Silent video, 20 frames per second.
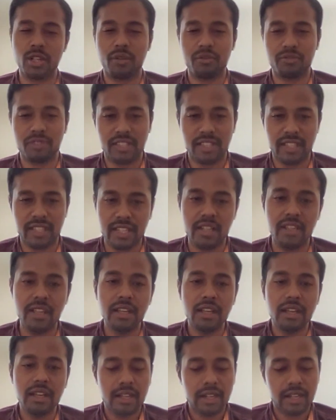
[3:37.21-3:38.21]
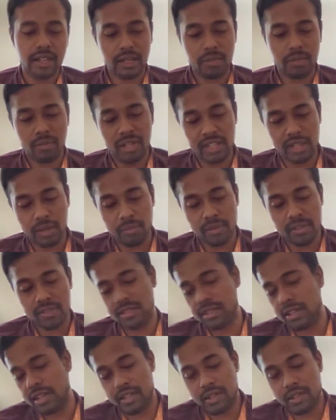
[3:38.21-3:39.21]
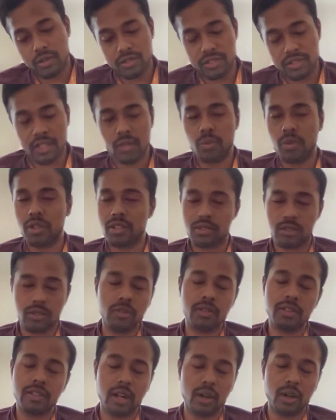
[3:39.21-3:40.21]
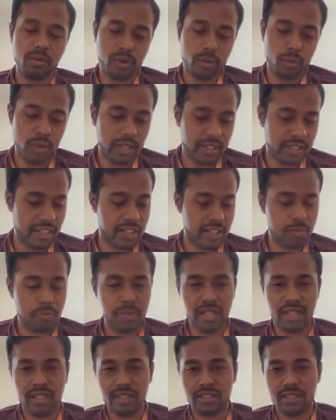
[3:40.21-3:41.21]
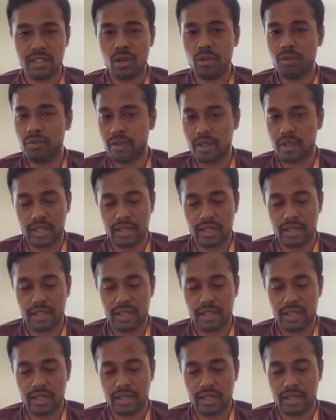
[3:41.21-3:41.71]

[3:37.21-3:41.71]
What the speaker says: You have seen multiple scenarios at work. So they look for work experience. They look